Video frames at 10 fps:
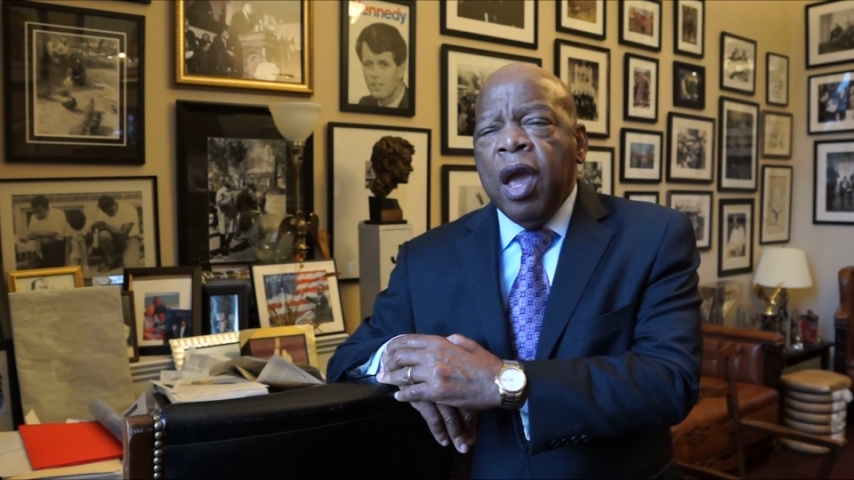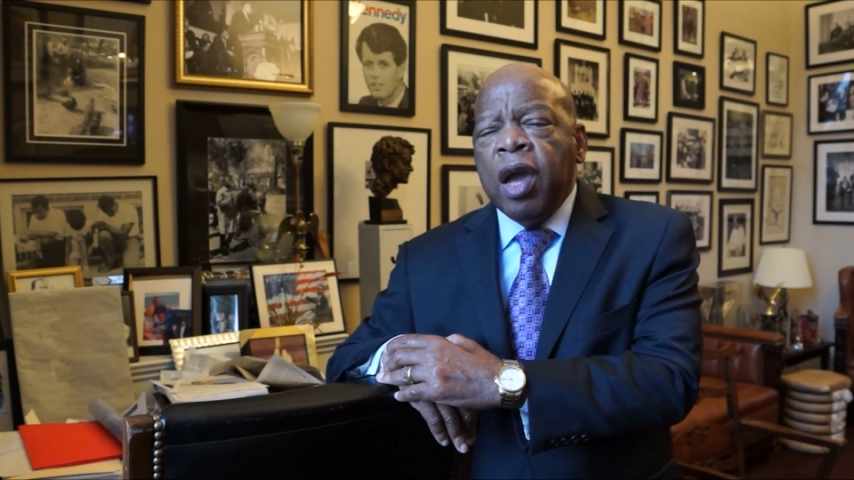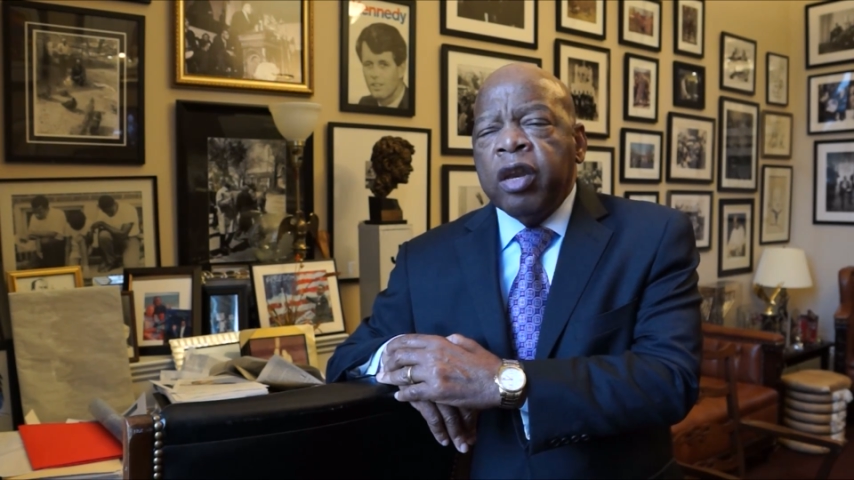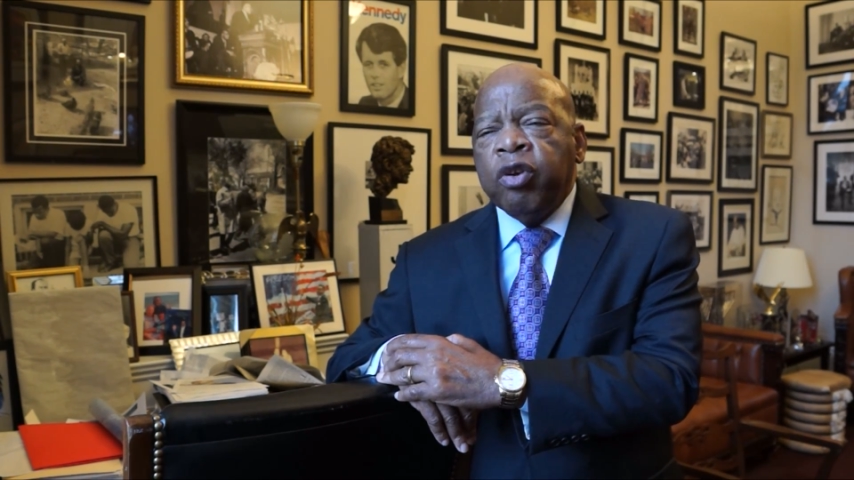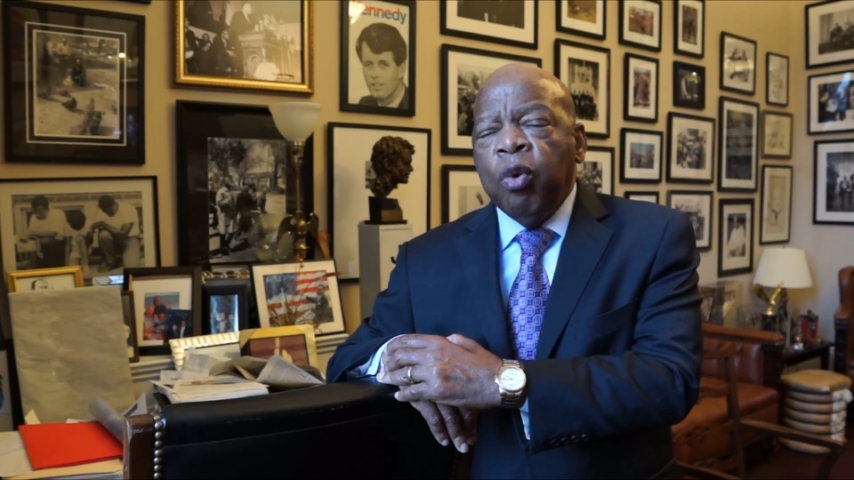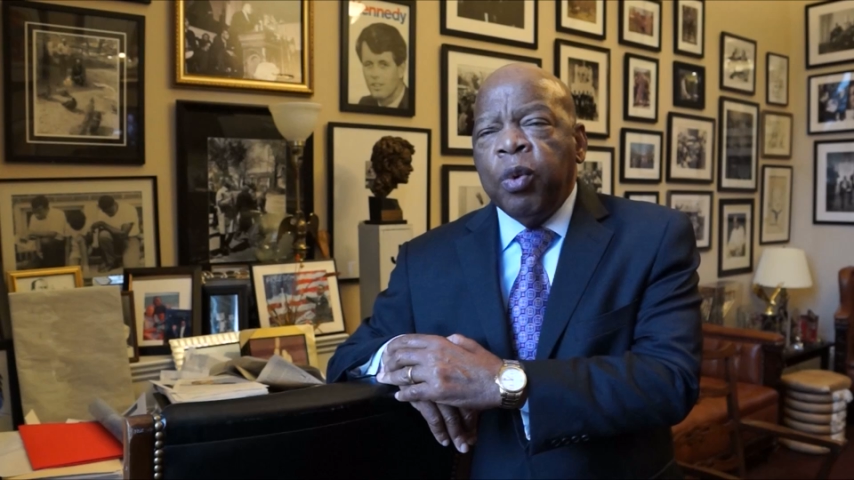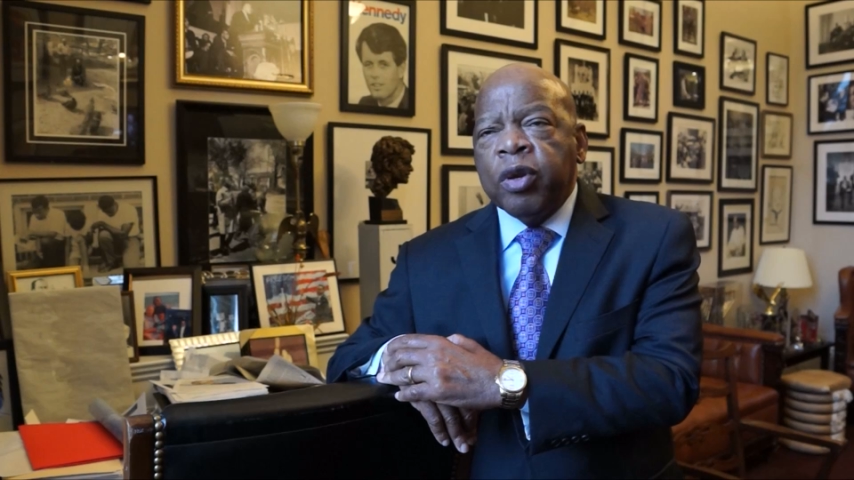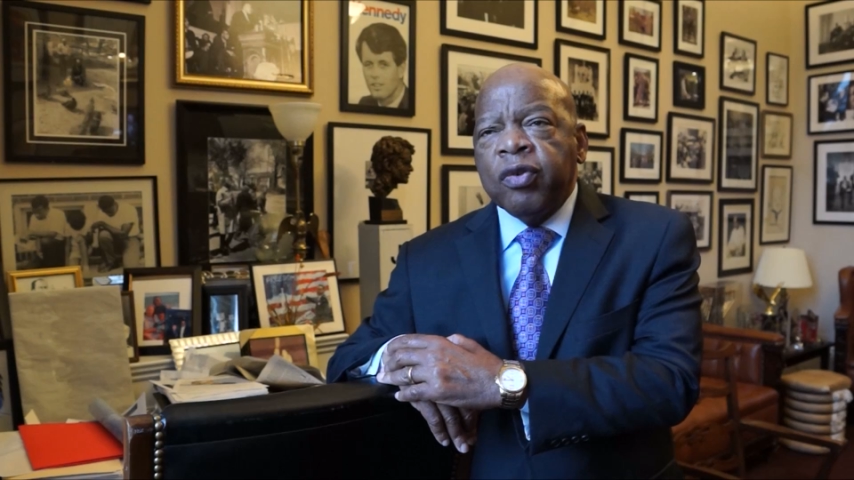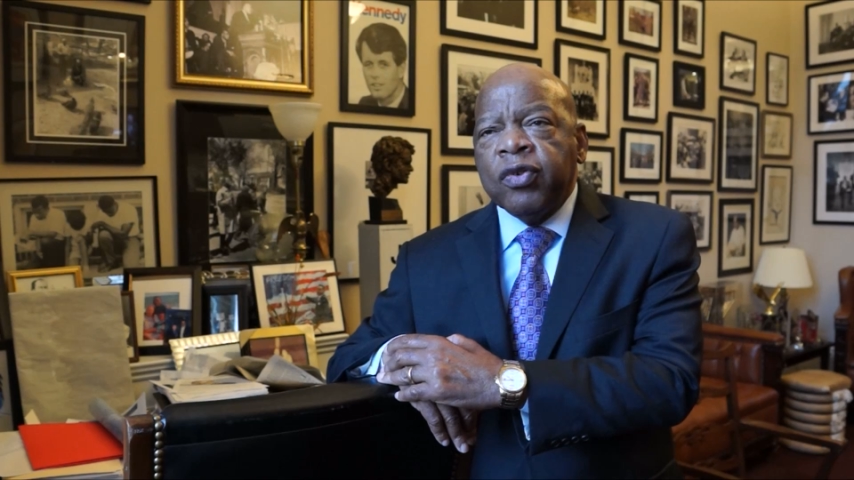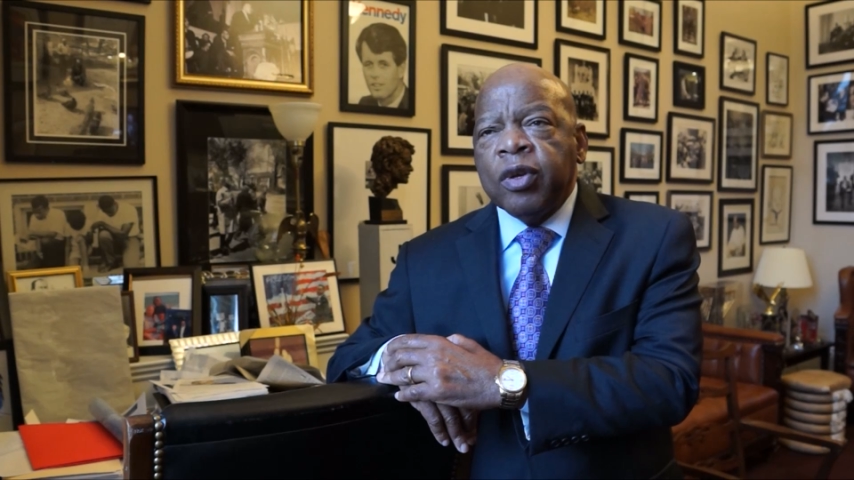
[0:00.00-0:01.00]
I didn't know what
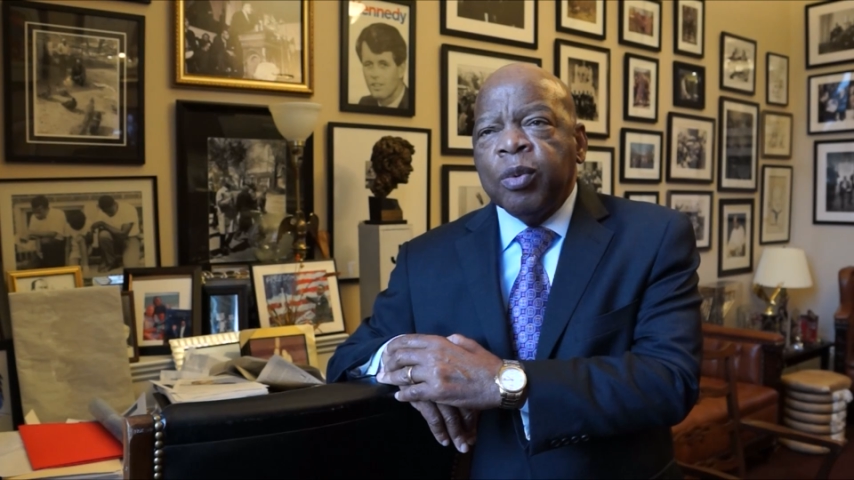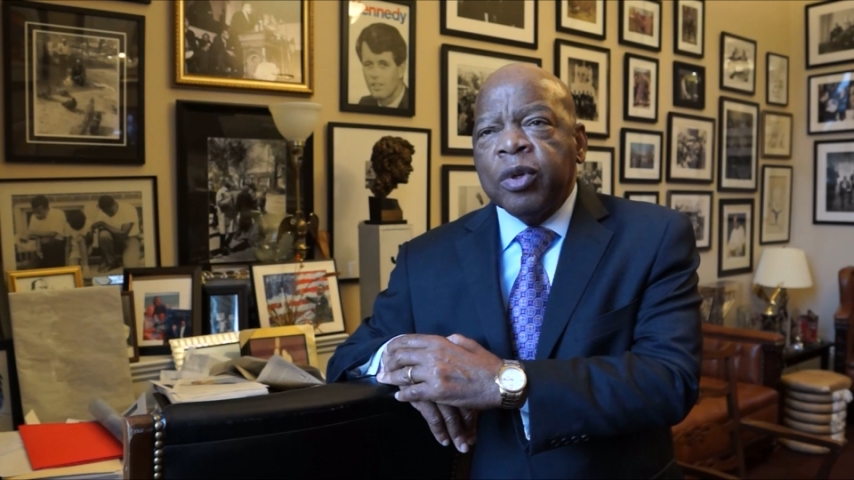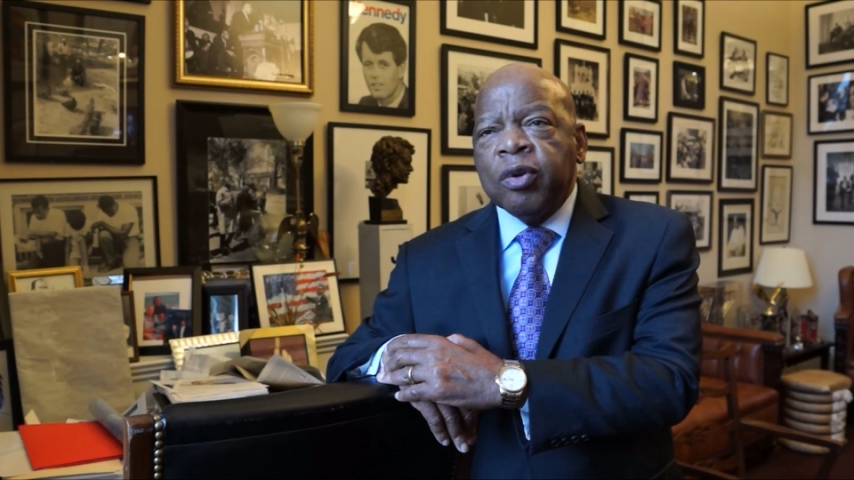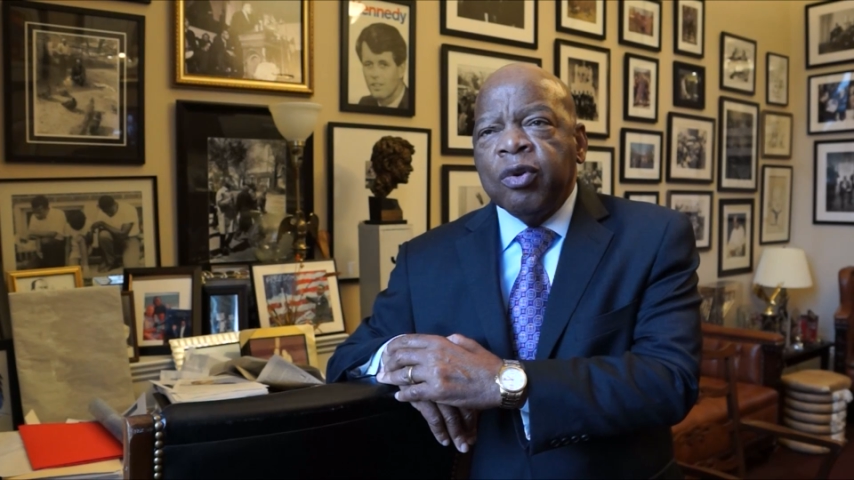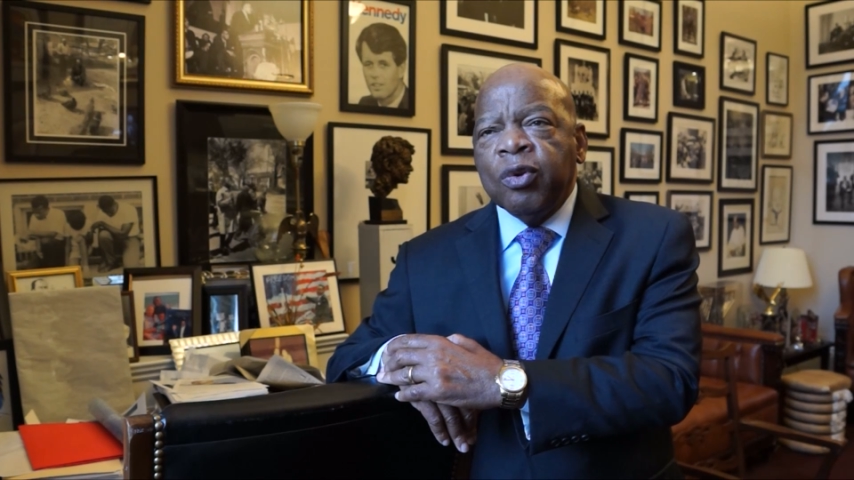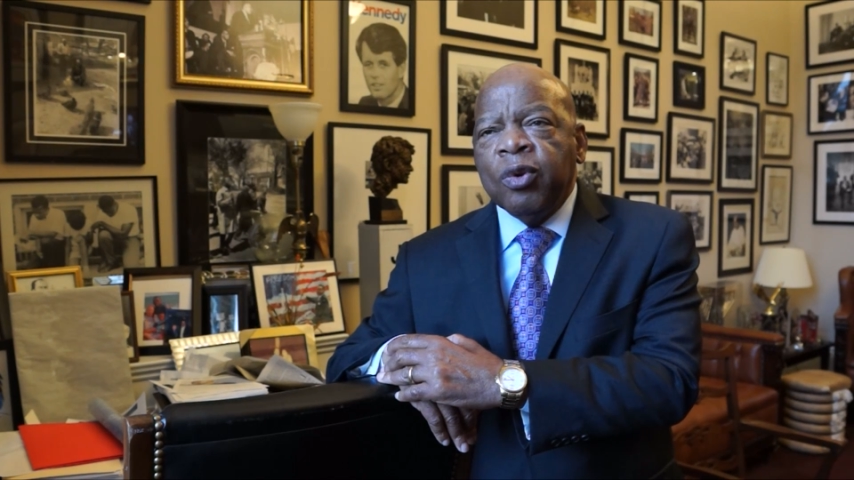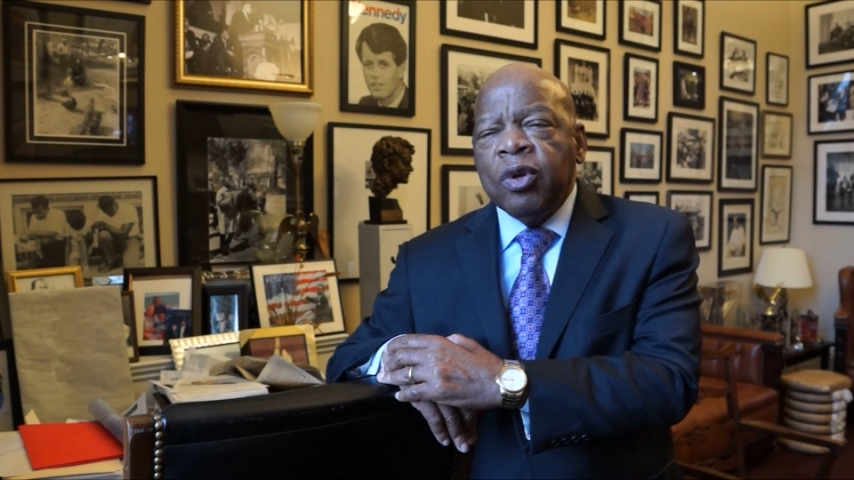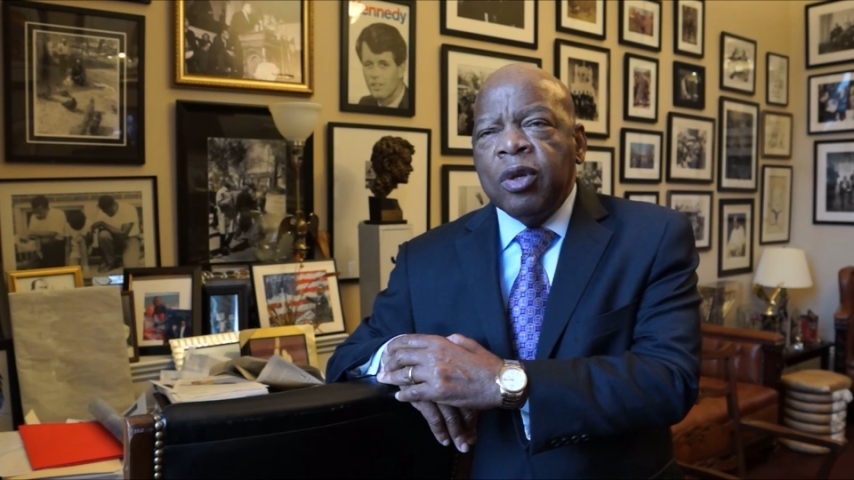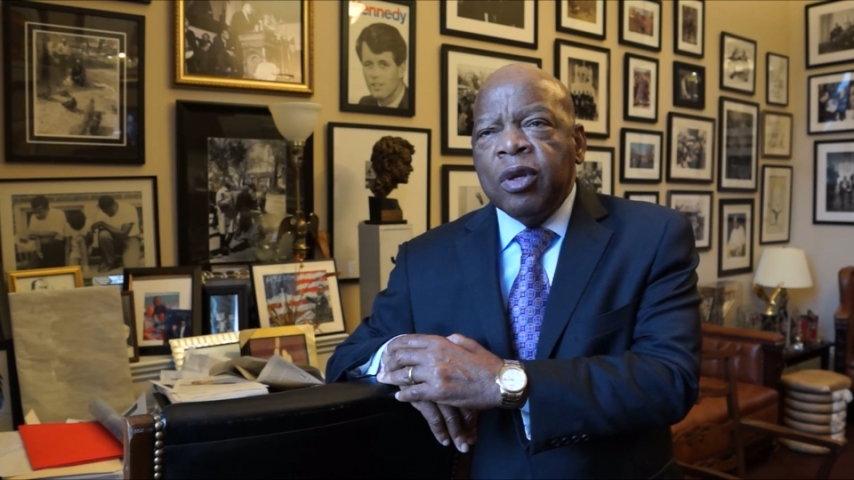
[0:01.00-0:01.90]
to say or what to do.